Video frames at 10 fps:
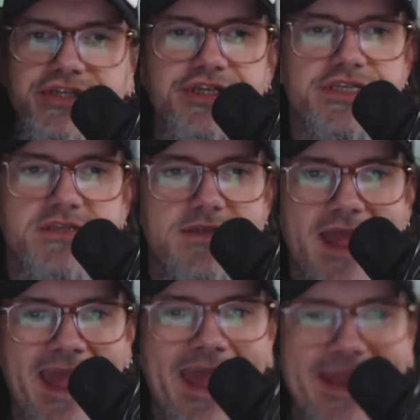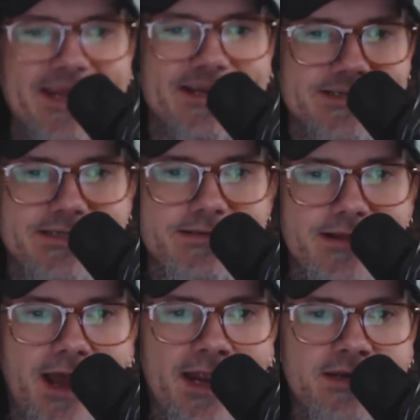just hate it.
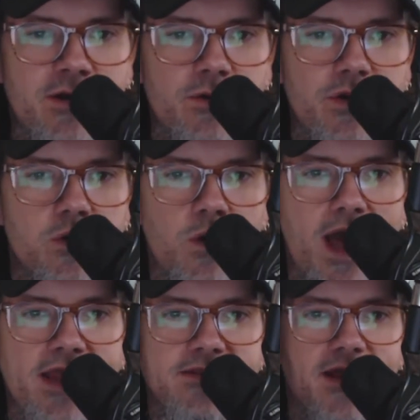I don't know why.